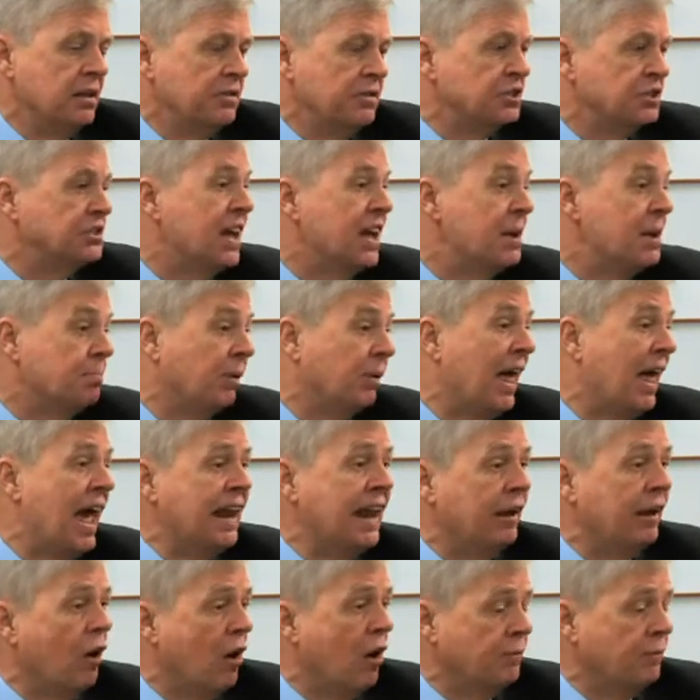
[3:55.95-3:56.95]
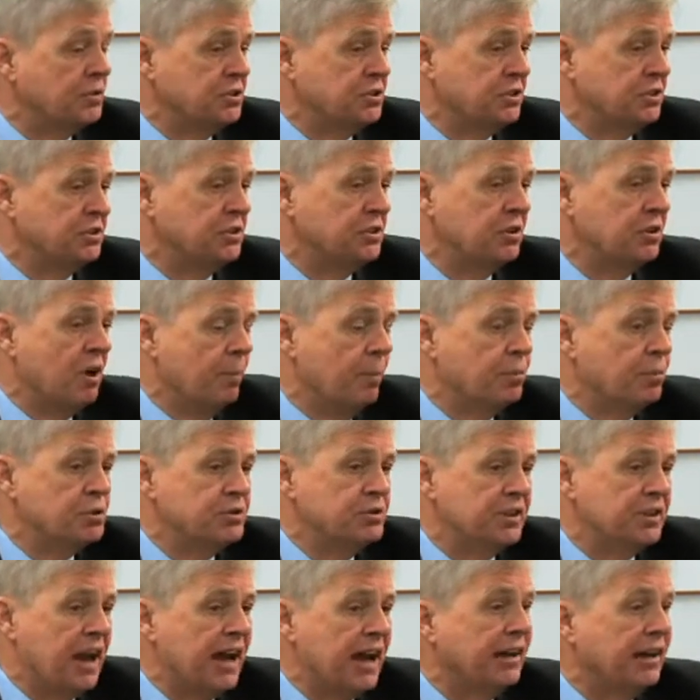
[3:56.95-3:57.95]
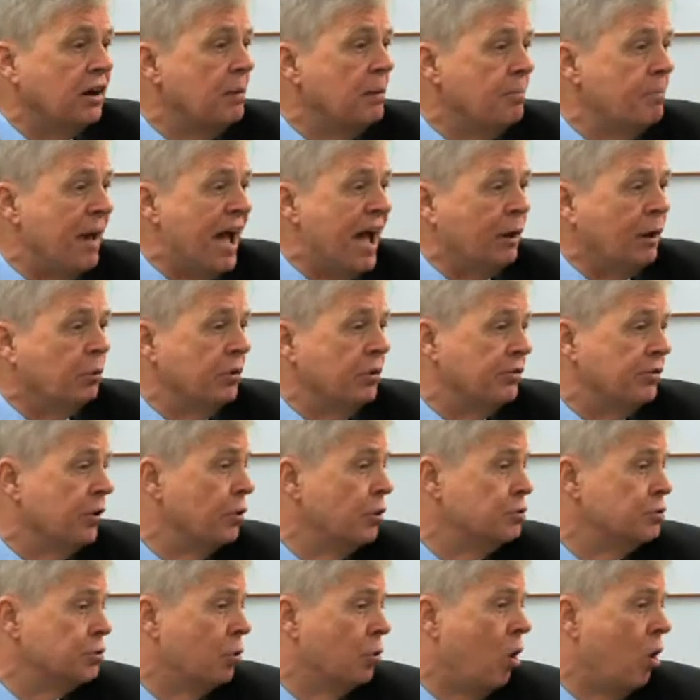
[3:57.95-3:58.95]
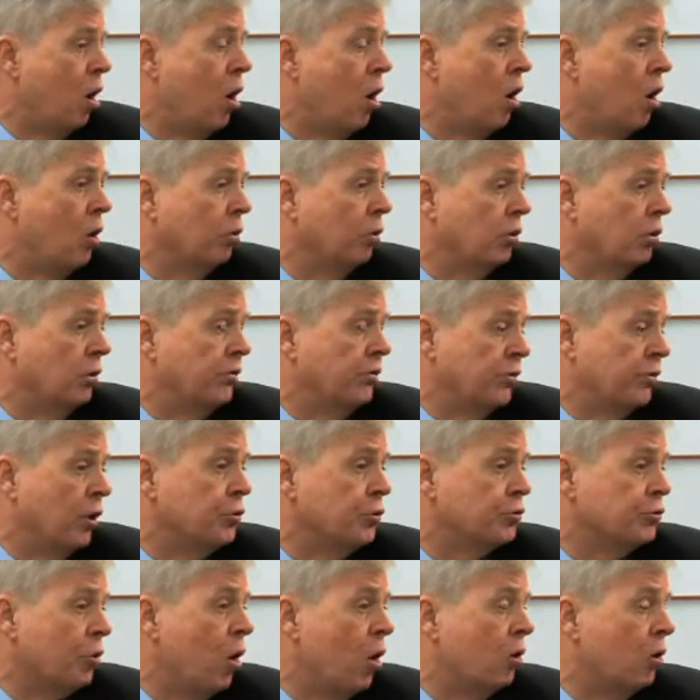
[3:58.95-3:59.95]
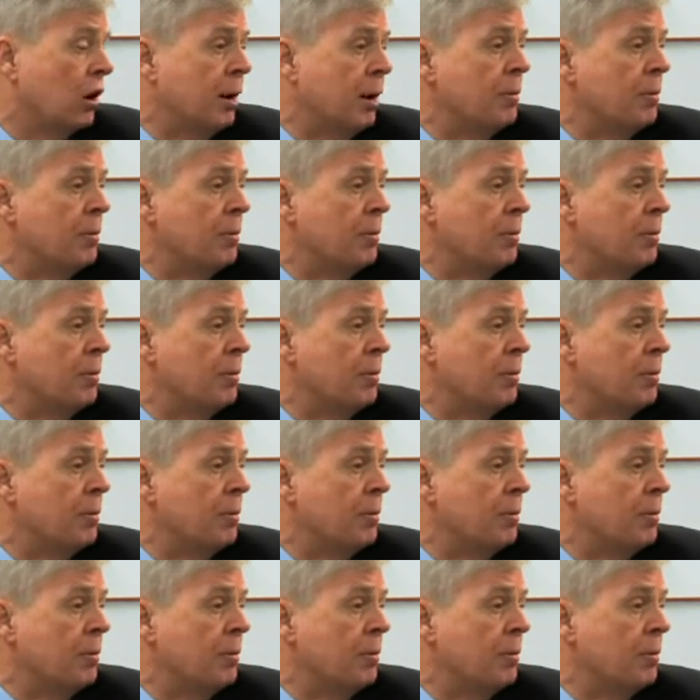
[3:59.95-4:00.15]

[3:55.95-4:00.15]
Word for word: The state planning offices, the numbers that I come back with, those are all those are all